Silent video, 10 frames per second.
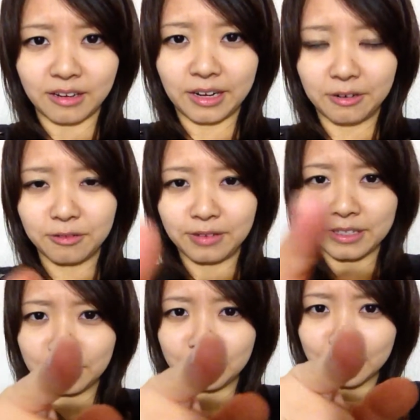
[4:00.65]
I don't know if I
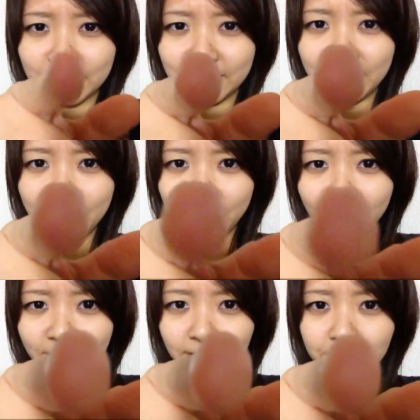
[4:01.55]
should look in
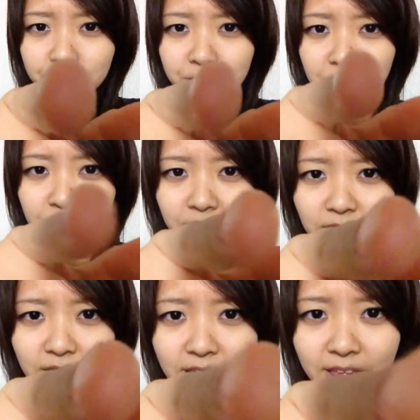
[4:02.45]
there, or should I look
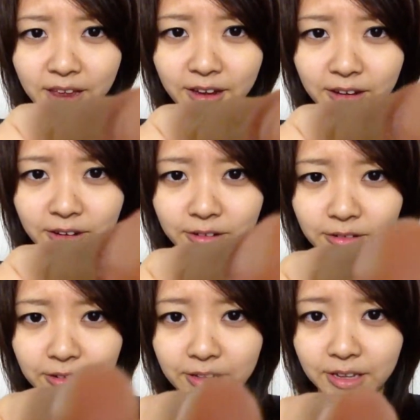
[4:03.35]
in there,
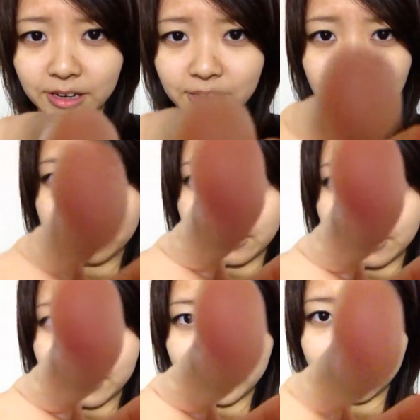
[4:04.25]
or there, or
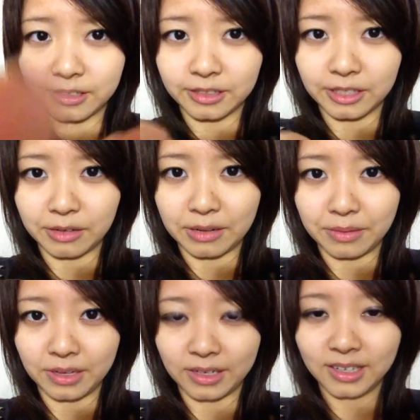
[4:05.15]
there. You know what I
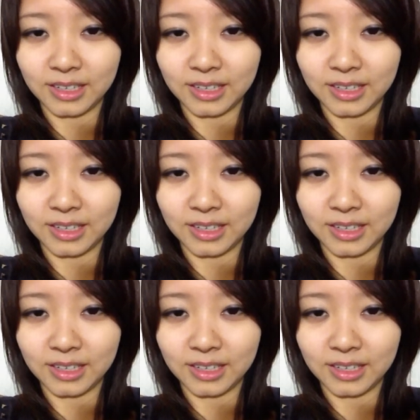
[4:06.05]
mean?